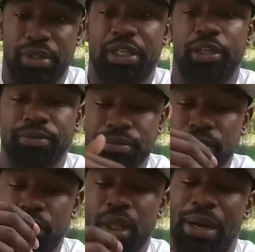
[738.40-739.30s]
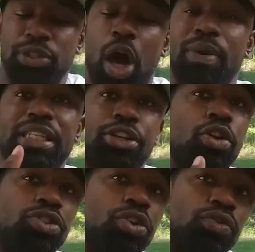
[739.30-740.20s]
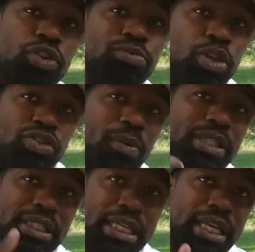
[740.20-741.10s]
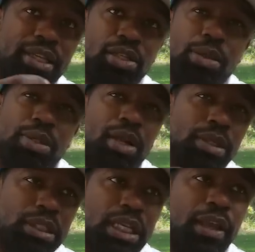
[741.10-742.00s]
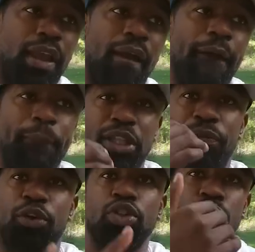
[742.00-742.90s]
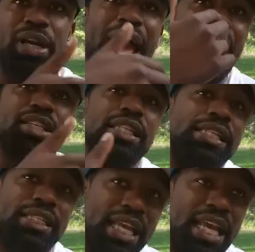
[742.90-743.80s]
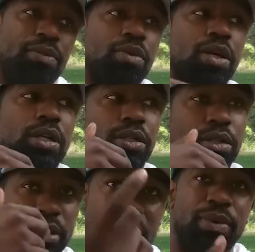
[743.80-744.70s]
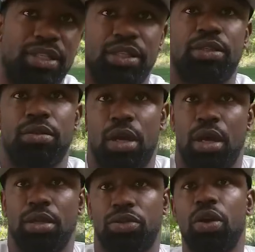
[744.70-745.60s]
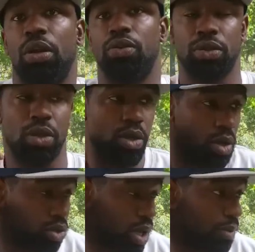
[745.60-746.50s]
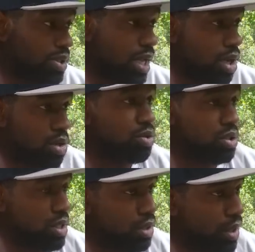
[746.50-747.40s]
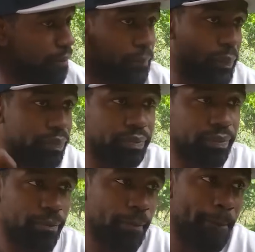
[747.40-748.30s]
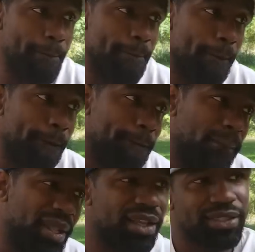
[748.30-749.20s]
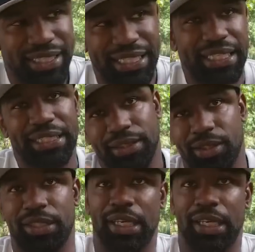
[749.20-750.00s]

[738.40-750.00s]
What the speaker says: there. I was always in a No Chill group though, so I would see it. You know what I'm saying? I would see it. But the first one I actually seen was D West and Starlos. So I was like, oh shit, like. And I was like, okay.